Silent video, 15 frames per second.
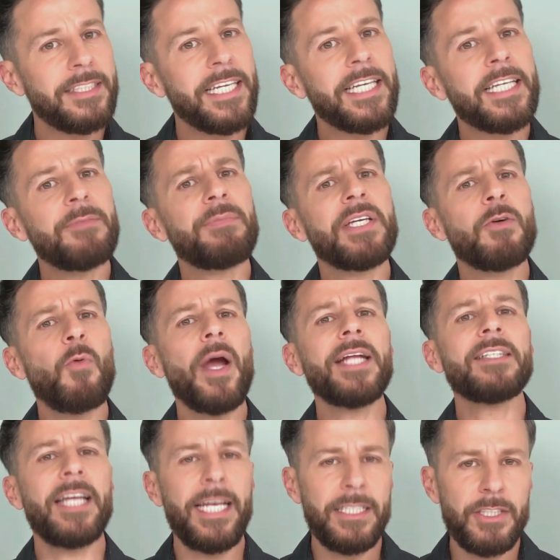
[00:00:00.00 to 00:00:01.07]
they can be
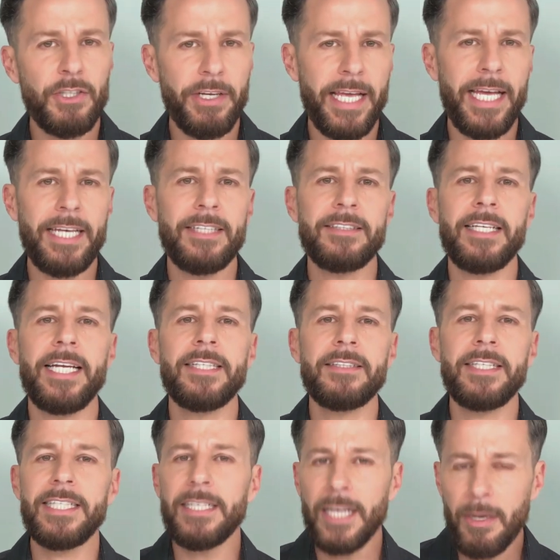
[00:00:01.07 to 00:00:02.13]
quite intricate
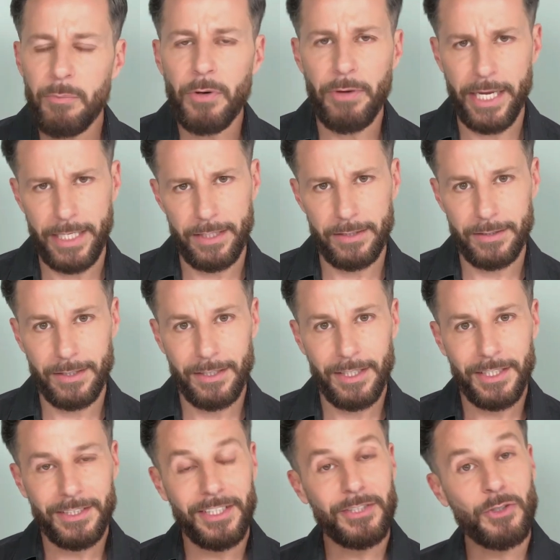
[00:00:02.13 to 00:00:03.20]
and elaborated.
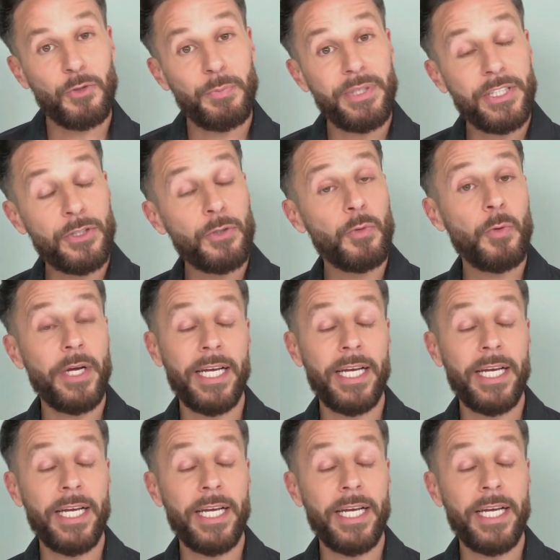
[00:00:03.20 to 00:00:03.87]
This could be due to